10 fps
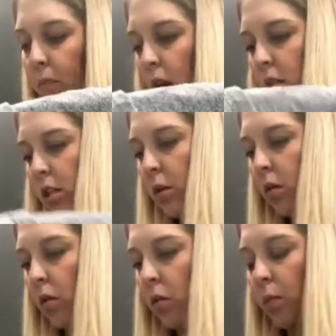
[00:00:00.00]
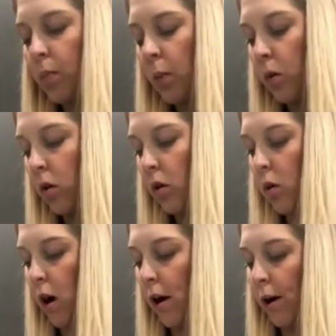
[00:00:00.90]
to people who
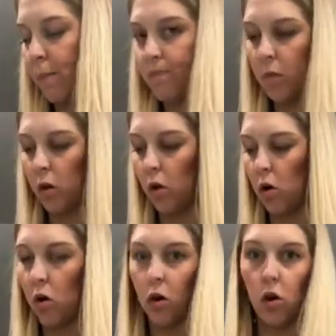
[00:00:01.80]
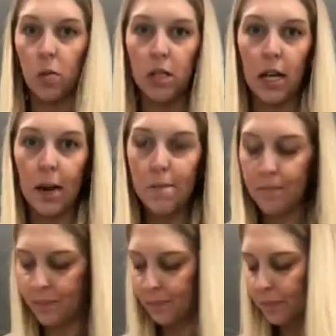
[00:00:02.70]
are local in Oklahoma City,
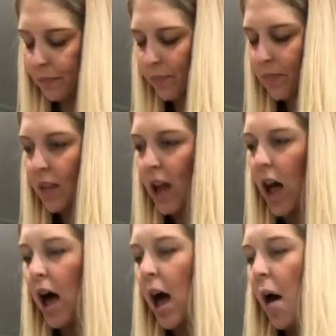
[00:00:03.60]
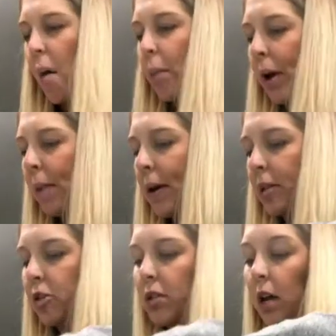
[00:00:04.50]
but I'm like
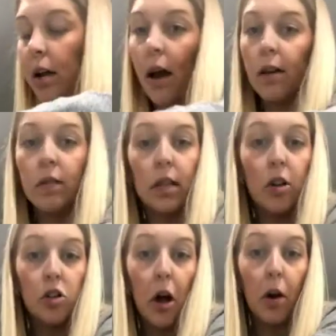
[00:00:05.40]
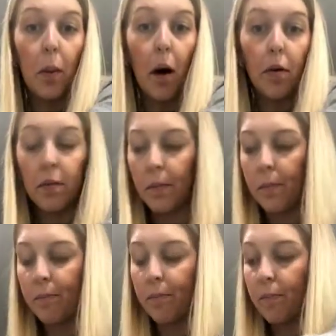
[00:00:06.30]
just getting kind of sketched out about
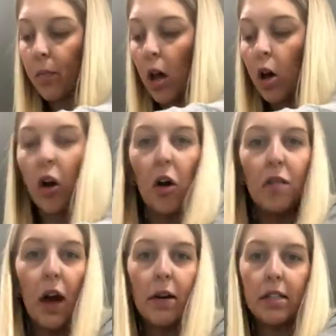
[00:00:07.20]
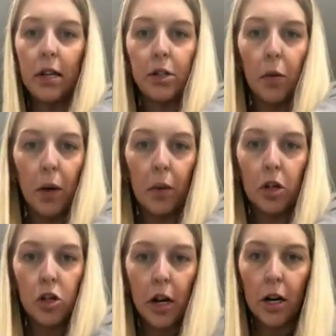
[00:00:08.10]
coronavirus, and I don't really want to
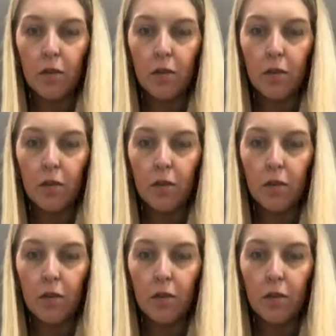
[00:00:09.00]
share any